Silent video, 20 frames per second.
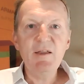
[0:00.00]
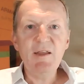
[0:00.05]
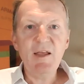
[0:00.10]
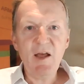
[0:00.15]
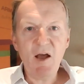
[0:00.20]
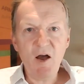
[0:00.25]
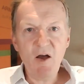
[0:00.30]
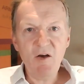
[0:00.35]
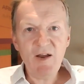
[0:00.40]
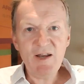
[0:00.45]

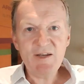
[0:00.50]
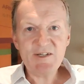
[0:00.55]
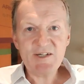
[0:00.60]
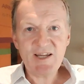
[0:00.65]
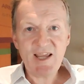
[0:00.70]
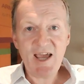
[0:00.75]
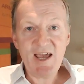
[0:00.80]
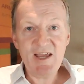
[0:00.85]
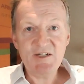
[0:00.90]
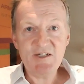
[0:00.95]
Yet our
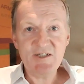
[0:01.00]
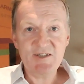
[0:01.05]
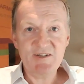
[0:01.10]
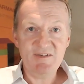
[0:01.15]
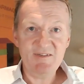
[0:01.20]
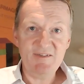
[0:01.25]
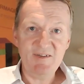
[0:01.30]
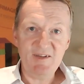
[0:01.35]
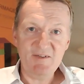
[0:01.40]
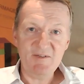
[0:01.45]
education
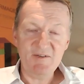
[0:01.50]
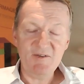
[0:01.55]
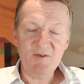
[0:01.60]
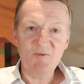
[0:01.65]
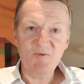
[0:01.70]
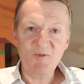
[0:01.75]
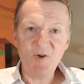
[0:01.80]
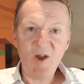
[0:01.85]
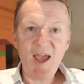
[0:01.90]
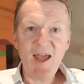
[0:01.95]

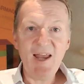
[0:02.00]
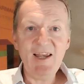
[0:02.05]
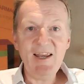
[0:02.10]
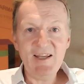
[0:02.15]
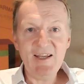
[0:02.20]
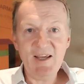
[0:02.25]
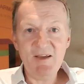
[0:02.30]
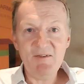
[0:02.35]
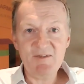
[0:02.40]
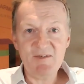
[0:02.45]
system
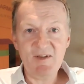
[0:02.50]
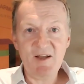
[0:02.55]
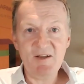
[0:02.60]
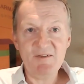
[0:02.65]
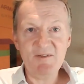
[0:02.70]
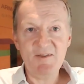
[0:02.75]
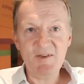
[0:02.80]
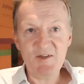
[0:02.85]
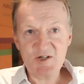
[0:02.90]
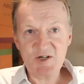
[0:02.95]
rarely gives
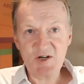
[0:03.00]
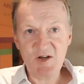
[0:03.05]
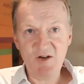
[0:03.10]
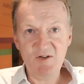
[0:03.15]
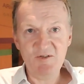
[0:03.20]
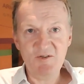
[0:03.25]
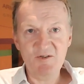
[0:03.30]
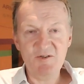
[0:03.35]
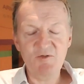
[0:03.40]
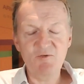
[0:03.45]
us the
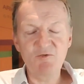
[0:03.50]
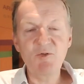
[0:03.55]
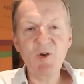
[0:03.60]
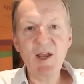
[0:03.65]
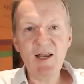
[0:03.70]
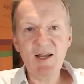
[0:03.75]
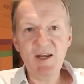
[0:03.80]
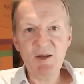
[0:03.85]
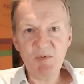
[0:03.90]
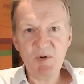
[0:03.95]
chance to
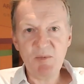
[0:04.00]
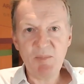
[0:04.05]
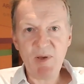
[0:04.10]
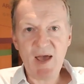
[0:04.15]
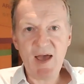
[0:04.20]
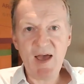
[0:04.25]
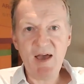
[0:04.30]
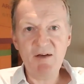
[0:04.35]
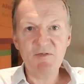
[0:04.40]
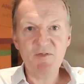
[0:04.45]
really
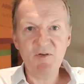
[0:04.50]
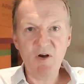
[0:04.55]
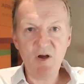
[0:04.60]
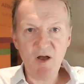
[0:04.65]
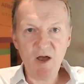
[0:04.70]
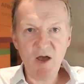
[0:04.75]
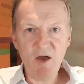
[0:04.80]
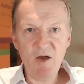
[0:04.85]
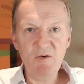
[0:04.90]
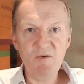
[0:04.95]
prepare for
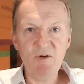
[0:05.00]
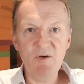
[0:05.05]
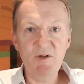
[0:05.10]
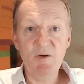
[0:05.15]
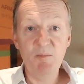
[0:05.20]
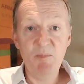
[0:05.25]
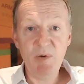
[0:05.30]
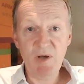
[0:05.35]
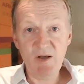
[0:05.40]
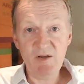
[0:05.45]
our own
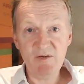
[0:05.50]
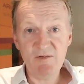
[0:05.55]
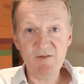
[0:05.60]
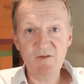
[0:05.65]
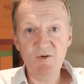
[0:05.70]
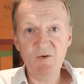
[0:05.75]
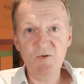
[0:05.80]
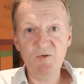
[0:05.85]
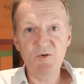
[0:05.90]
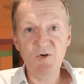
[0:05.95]

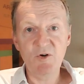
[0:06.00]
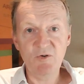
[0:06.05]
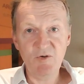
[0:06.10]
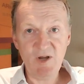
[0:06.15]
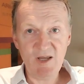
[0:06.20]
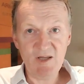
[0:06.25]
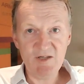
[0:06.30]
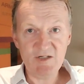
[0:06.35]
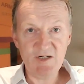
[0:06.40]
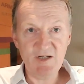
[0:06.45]
personal
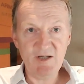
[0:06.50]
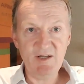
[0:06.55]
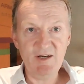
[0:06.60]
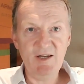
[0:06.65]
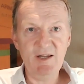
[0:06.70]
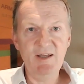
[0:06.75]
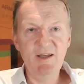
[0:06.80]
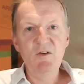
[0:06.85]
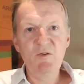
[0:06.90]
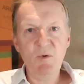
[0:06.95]
career
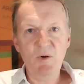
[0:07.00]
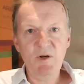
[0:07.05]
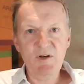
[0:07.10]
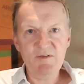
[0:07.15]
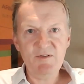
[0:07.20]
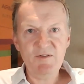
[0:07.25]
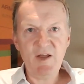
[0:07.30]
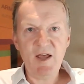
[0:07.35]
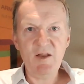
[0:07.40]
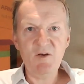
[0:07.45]
journey, to
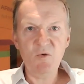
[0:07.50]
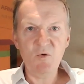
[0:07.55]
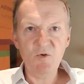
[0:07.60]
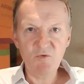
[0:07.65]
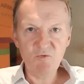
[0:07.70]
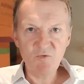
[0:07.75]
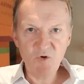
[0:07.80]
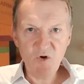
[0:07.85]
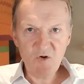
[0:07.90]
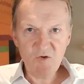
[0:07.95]
understand all
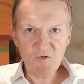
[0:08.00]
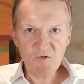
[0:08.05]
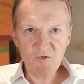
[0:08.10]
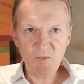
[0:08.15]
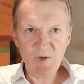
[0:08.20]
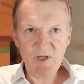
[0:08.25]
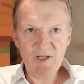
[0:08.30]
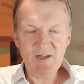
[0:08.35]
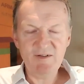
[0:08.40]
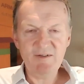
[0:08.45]
the routes
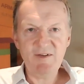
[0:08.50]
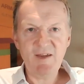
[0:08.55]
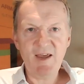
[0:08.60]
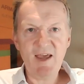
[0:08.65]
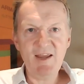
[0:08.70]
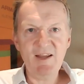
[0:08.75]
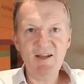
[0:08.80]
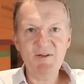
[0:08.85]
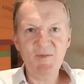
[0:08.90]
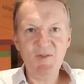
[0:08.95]
we can
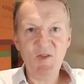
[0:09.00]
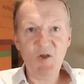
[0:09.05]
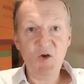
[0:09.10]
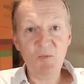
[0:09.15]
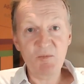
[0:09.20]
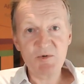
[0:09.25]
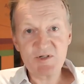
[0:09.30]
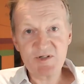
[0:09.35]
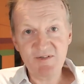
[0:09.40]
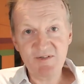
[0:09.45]
take, the
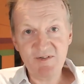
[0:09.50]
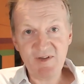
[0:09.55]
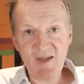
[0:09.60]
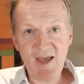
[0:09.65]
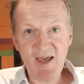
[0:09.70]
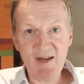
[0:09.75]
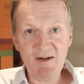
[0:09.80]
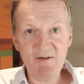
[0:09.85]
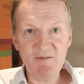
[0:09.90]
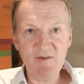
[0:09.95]
options
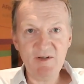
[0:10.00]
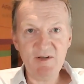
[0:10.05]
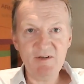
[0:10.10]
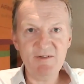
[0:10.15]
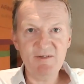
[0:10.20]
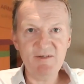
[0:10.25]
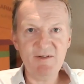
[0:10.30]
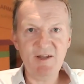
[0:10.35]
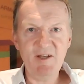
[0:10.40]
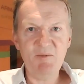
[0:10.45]
ahead of
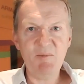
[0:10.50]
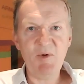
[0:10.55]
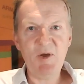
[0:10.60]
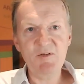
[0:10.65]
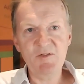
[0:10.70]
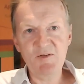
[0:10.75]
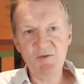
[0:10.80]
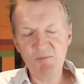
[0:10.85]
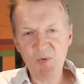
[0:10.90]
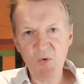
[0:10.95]
us, and the
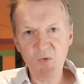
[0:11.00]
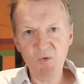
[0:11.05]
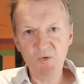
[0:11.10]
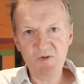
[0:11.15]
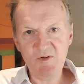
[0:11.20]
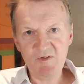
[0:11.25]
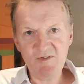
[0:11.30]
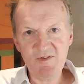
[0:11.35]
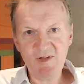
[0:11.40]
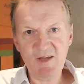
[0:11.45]
most
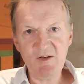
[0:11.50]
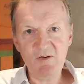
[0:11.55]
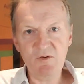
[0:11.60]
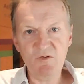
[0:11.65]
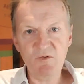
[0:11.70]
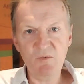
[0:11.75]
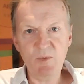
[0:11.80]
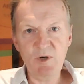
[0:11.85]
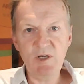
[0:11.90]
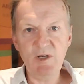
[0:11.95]
important
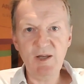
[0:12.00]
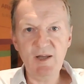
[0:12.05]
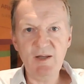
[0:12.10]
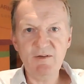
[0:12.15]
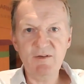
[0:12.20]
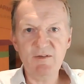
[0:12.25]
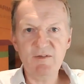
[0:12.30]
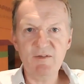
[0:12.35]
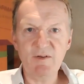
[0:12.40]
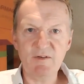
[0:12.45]
skills we
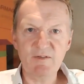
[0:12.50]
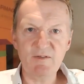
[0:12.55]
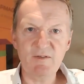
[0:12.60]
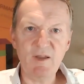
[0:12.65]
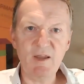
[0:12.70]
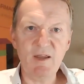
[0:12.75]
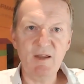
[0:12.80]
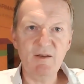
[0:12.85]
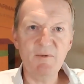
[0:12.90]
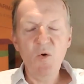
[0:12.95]
need to
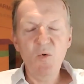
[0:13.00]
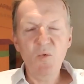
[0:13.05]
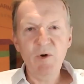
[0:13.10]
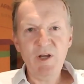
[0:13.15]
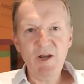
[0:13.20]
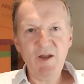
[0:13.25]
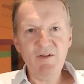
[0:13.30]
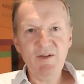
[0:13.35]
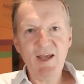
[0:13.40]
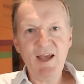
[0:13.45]
succeed. We
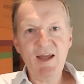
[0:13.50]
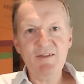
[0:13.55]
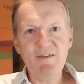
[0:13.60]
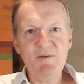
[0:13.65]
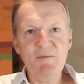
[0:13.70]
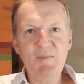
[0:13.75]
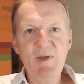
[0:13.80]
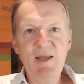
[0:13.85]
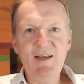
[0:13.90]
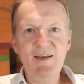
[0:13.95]
don't get
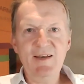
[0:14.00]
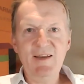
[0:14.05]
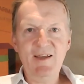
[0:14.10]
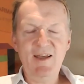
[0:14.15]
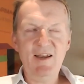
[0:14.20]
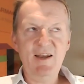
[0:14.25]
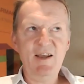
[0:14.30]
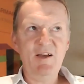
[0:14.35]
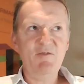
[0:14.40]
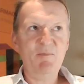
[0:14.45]
to meet
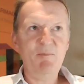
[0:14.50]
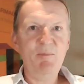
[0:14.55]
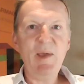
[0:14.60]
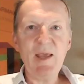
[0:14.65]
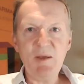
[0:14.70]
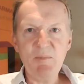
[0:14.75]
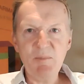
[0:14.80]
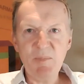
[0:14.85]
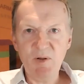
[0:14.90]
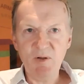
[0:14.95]
enough
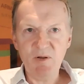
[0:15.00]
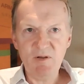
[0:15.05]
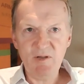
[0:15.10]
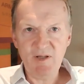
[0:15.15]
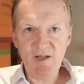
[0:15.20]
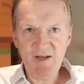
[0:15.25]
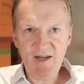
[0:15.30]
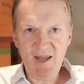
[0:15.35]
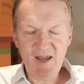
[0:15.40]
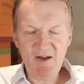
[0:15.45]
people
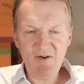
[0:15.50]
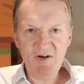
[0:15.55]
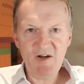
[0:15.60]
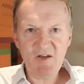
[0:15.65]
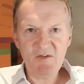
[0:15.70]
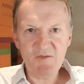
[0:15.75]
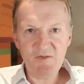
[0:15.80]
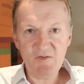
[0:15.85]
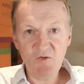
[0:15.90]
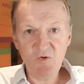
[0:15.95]
and hear
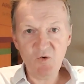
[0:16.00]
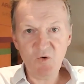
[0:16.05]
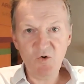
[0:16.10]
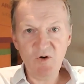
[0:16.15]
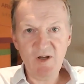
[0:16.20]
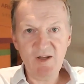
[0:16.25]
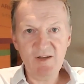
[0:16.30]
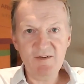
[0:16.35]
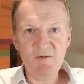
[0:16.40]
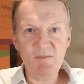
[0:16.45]
enough
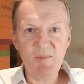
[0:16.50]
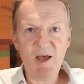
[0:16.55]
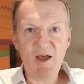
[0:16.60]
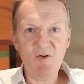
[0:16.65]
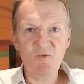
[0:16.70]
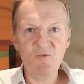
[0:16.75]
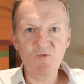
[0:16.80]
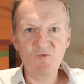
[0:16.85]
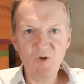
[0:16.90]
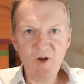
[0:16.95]
stories
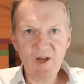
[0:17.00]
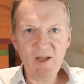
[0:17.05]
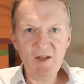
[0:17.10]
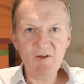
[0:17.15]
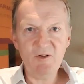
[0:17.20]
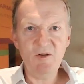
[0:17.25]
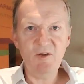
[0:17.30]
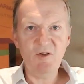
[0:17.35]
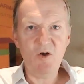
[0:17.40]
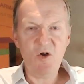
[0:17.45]
about
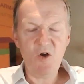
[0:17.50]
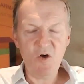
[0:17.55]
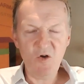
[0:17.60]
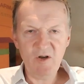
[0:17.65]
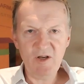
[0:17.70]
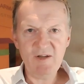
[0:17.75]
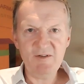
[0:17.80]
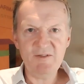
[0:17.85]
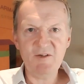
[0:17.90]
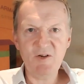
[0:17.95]
real,
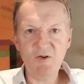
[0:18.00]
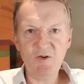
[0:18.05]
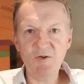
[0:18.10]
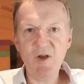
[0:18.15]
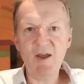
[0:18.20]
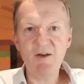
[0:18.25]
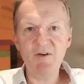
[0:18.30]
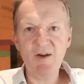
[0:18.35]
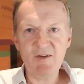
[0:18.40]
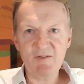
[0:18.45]
honest
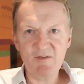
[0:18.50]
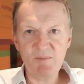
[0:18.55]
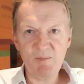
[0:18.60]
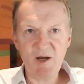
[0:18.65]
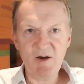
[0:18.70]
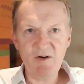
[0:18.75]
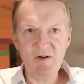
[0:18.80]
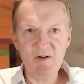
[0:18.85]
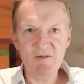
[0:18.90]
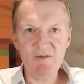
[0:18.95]
career
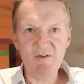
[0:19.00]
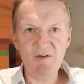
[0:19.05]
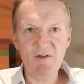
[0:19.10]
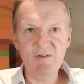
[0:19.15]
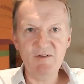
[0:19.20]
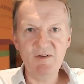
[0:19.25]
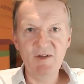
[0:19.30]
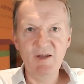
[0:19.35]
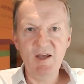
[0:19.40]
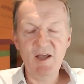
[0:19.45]

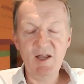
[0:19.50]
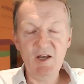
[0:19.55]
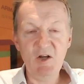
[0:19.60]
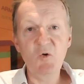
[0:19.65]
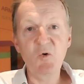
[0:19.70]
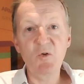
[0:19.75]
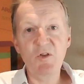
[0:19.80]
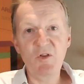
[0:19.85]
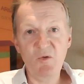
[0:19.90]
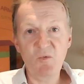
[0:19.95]
experiences in
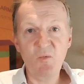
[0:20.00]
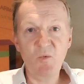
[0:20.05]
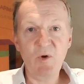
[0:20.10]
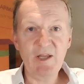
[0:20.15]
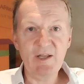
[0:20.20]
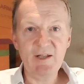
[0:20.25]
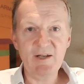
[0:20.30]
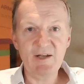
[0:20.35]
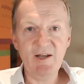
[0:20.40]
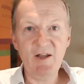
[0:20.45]
order that
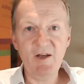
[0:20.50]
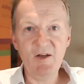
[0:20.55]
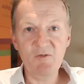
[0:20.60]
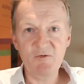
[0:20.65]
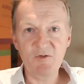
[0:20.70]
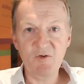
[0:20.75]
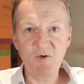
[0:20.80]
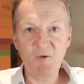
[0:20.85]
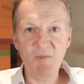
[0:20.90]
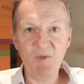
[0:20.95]
we can learn
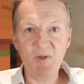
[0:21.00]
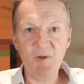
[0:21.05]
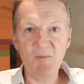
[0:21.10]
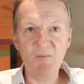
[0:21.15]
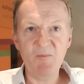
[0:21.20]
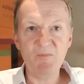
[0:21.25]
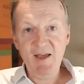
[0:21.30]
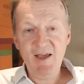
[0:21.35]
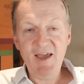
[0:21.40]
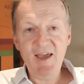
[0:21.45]
from
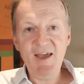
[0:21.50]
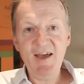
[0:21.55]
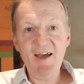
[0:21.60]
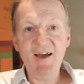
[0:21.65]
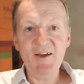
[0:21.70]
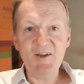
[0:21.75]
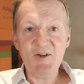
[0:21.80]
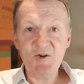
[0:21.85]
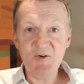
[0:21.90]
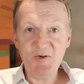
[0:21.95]
them. Here
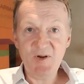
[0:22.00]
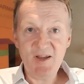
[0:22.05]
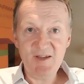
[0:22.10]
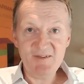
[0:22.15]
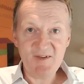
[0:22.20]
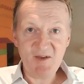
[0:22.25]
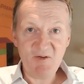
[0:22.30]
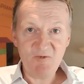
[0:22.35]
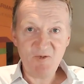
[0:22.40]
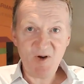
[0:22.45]
at
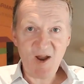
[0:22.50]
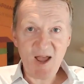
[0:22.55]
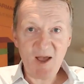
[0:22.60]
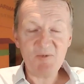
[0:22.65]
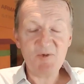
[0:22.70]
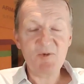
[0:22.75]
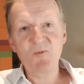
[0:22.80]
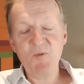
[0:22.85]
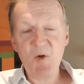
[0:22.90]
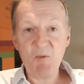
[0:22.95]
Careers
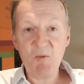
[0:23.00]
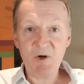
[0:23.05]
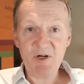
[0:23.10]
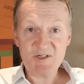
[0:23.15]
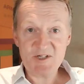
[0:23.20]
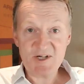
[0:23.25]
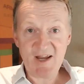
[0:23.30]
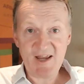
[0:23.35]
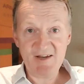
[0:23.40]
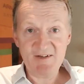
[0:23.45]
Unwrapped, we want
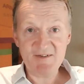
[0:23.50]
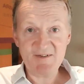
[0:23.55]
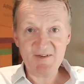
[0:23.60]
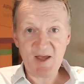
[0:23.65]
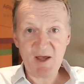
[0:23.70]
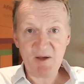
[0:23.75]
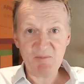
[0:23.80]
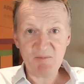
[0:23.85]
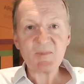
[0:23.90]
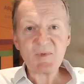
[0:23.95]
to change
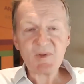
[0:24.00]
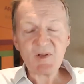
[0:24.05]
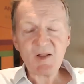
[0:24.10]
that.